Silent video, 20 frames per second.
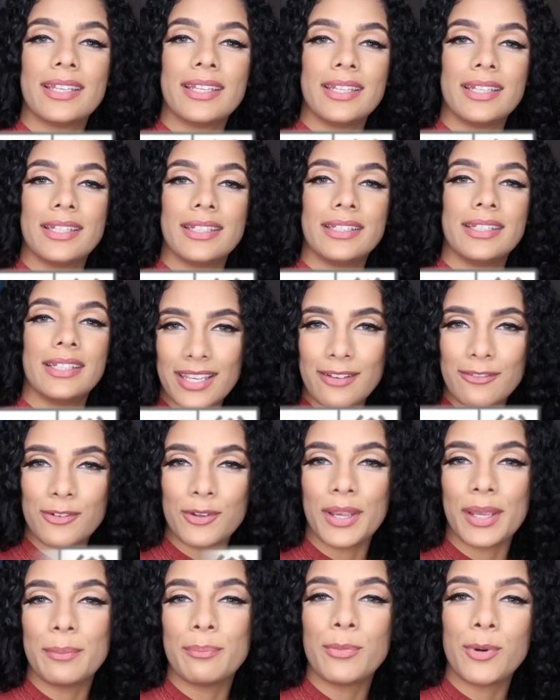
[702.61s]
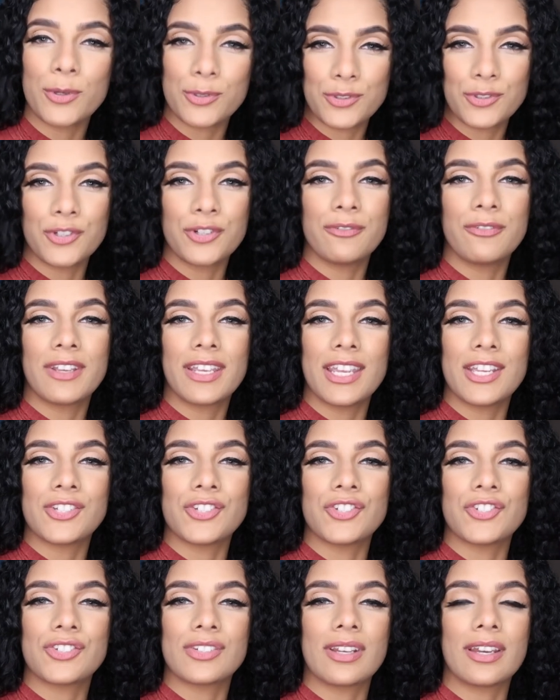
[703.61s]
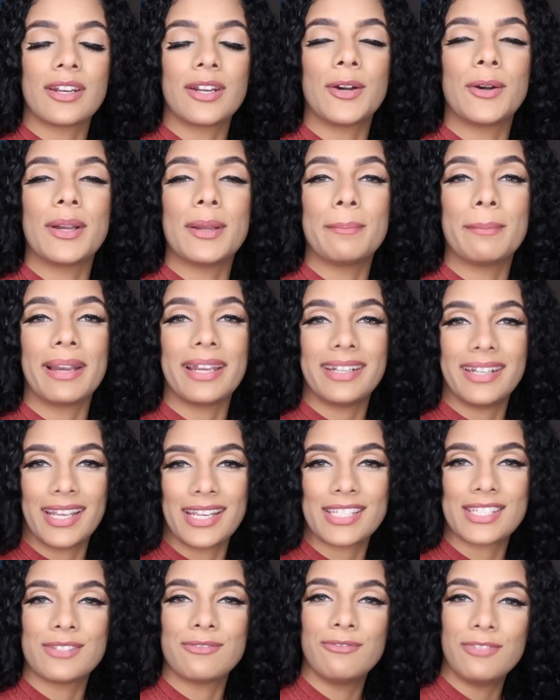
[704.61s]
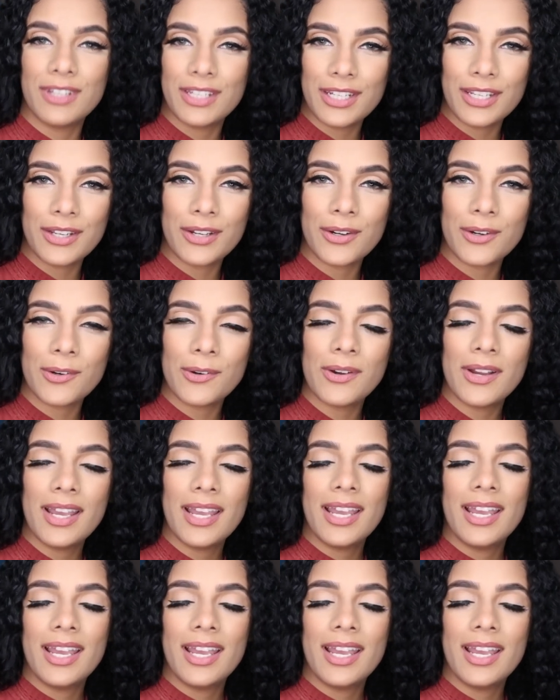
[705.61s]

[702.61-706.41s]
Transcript: can give you a post notification shout out in my next video